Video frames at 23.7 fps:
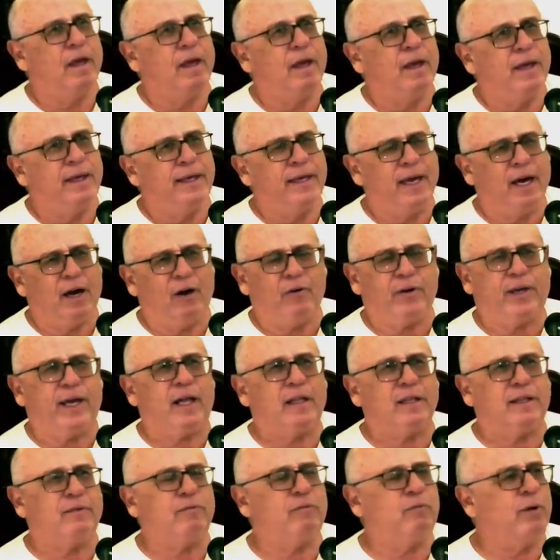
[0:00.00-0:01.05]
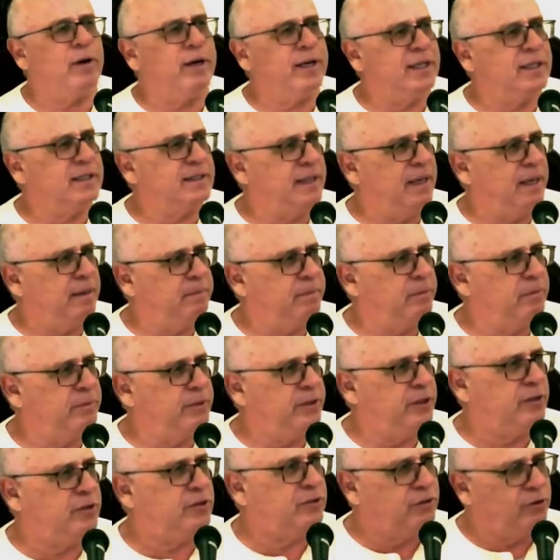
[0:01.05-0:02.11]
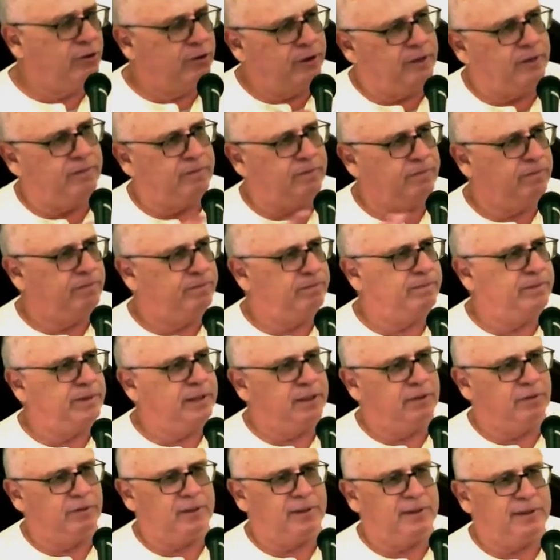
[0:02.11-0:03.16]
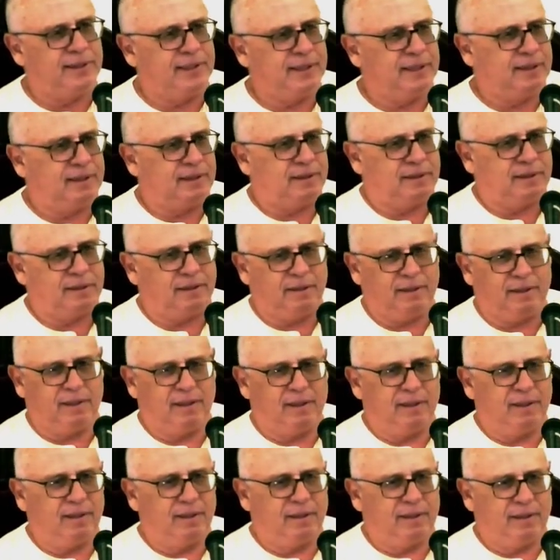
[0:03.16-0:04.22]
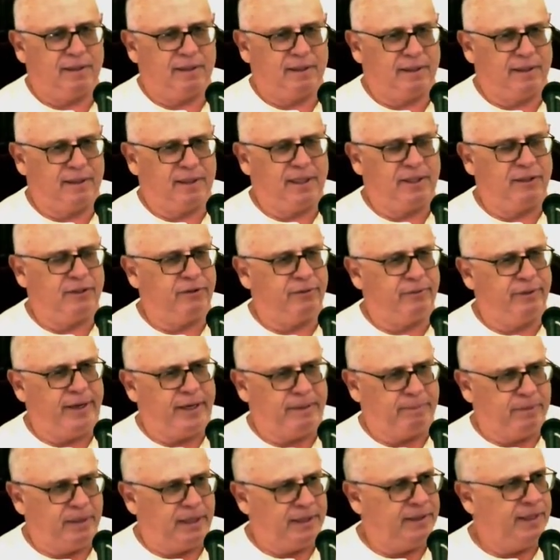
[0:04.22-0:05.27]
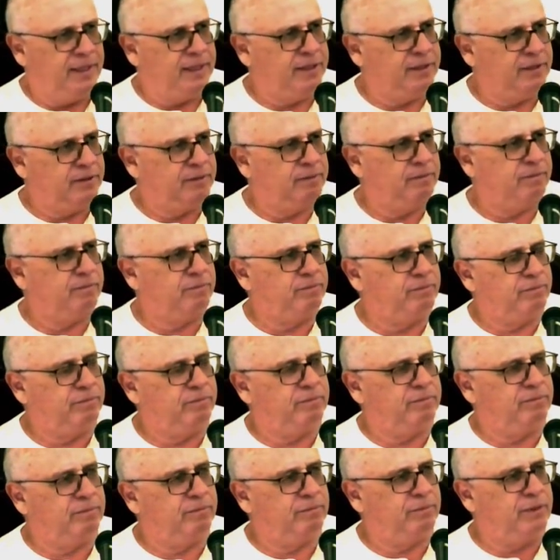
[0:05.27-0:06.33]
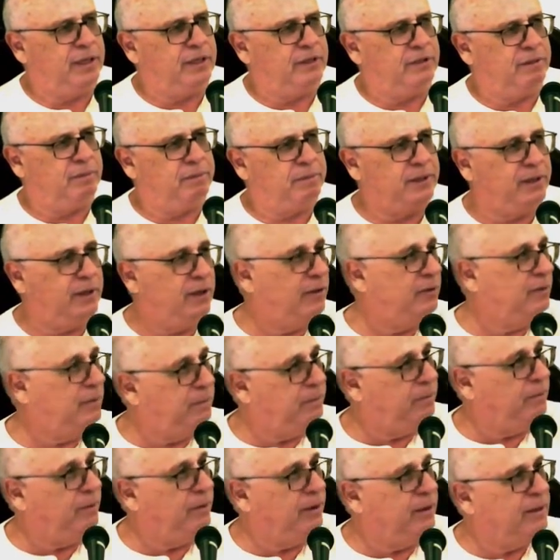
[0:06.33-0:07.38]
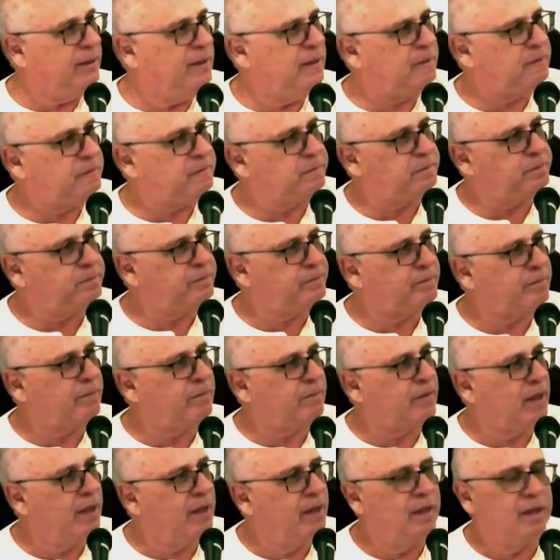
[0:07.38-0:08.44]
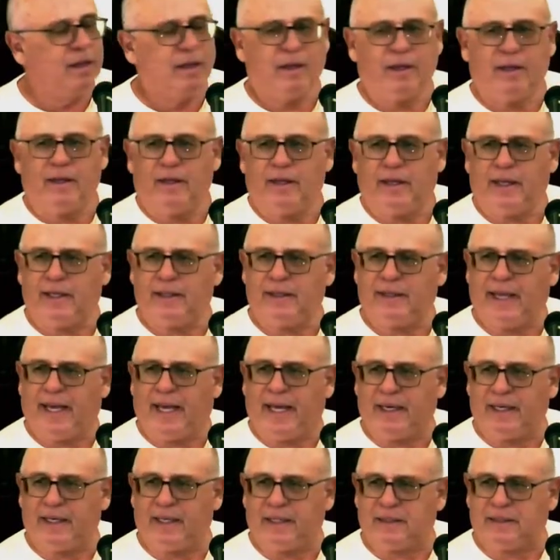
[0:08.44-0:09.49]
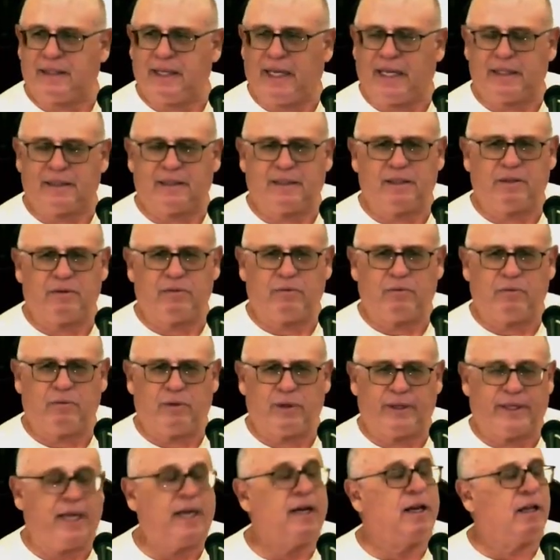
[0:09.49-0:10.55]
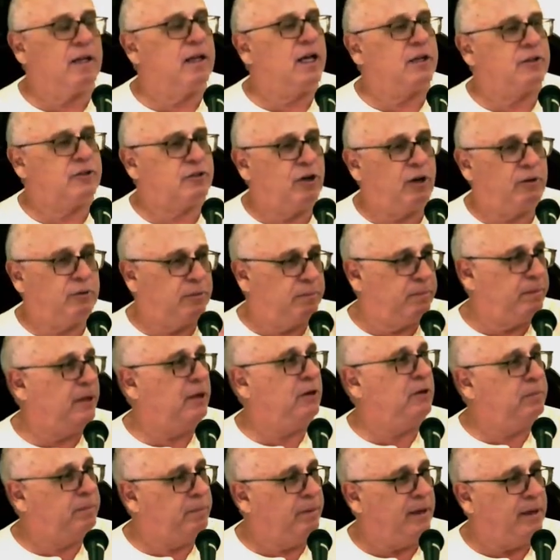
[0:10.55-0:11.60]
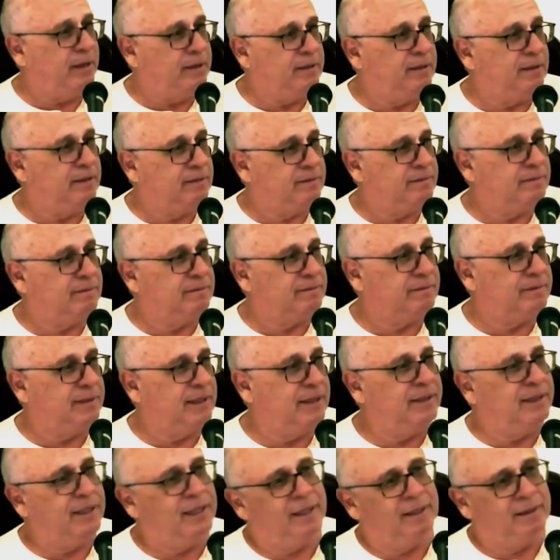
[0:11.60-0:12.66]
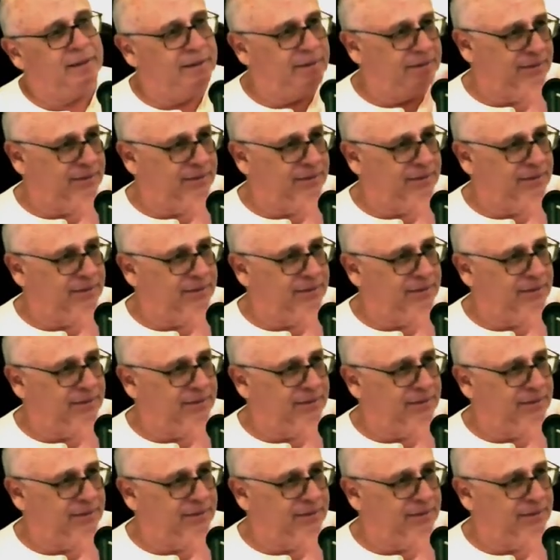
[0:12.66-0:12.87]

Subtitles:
yeah, okay, I'll give one example, which is sort of, you know, a little indirect, but I think is reasonably on the point. And that is that, well, again, I'll start with Prabhupada, and then,